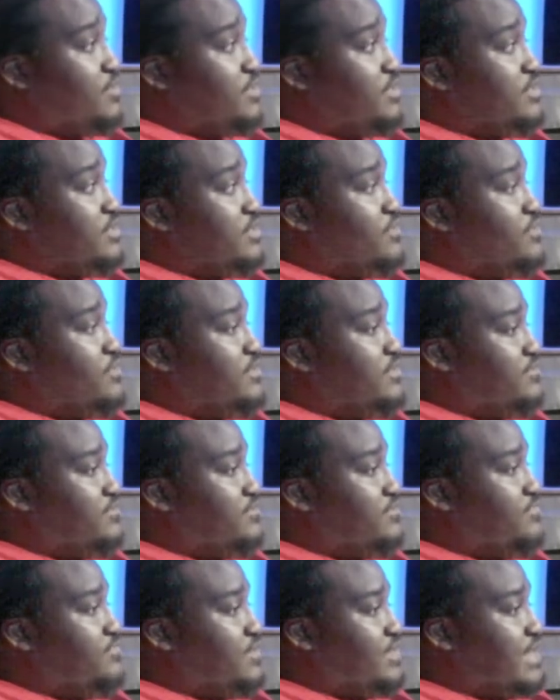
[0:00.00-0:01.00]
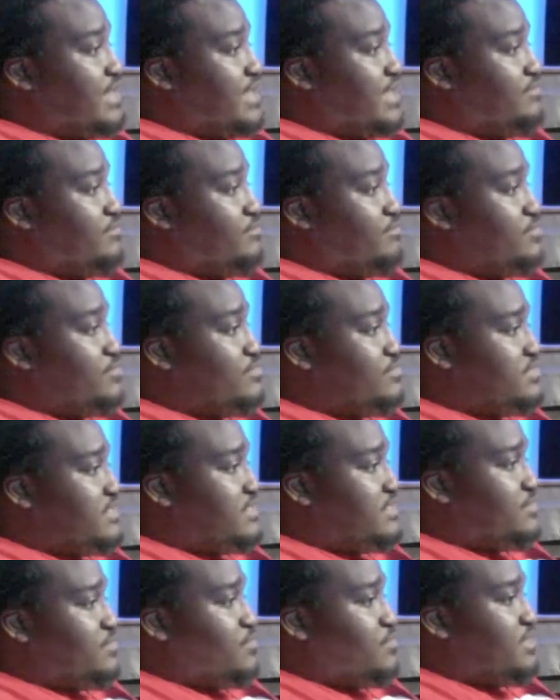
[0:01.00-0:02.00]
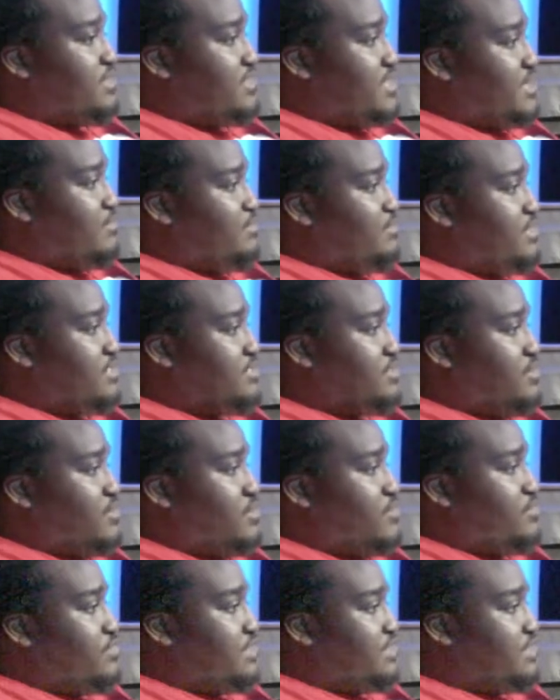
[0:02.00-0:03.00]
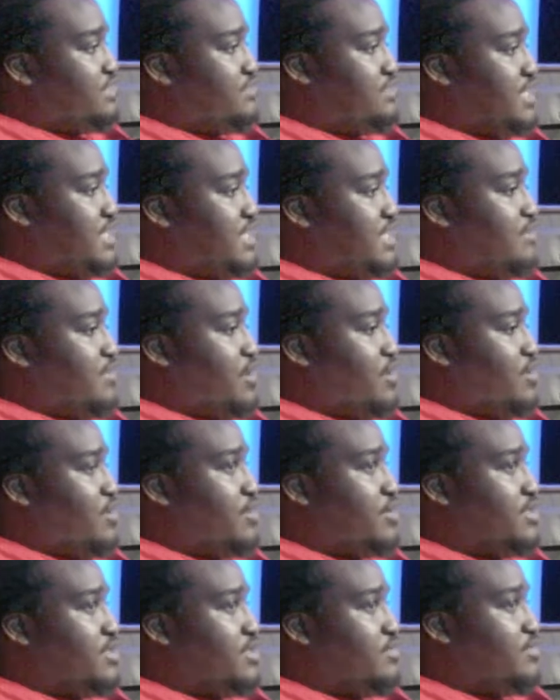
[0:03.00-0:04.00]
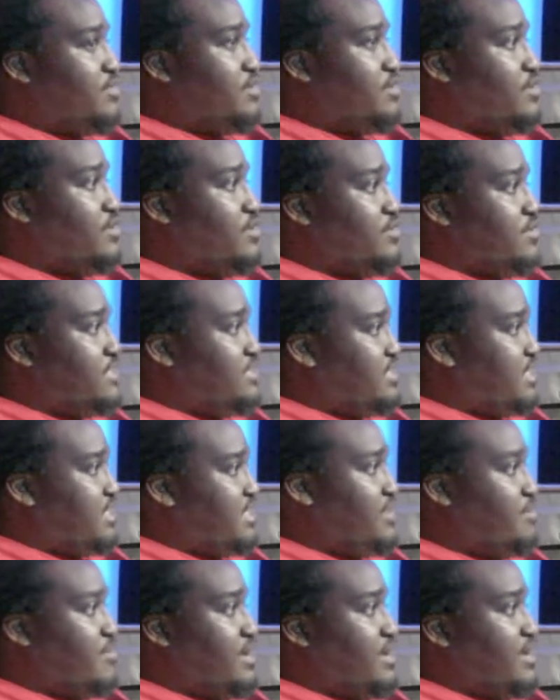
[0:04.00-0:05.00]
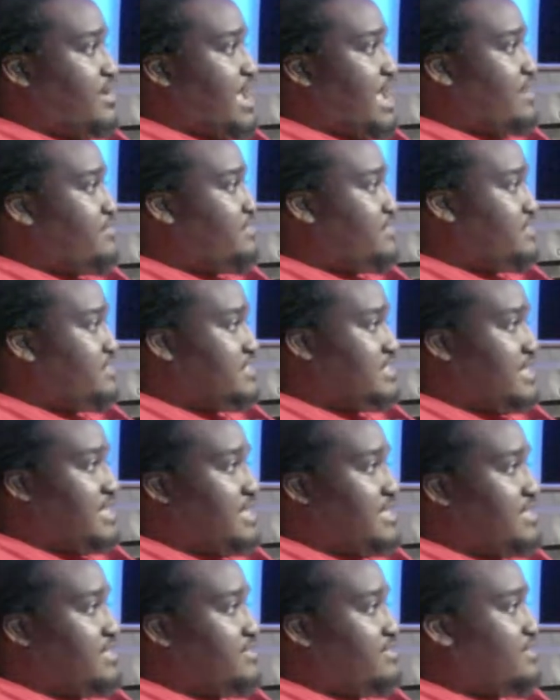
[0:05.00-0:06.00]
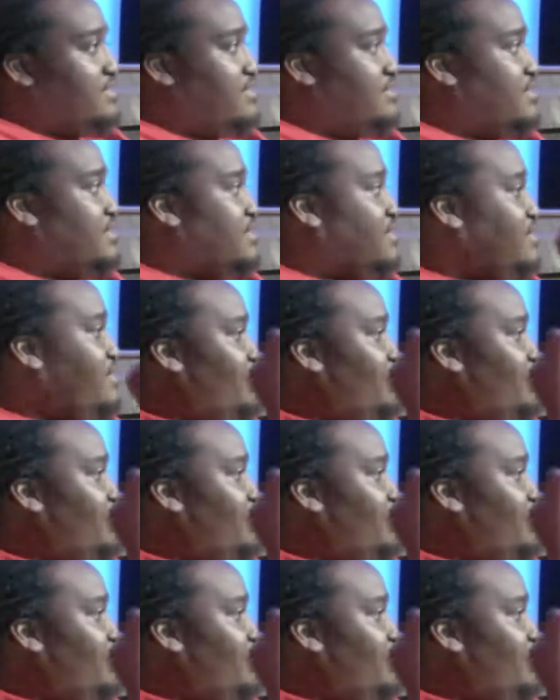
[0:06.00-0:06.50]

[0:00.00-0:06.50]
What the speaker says: When you're doing like music is one thing because you're only thinking about audio. You're only thinking about how you're saying it, the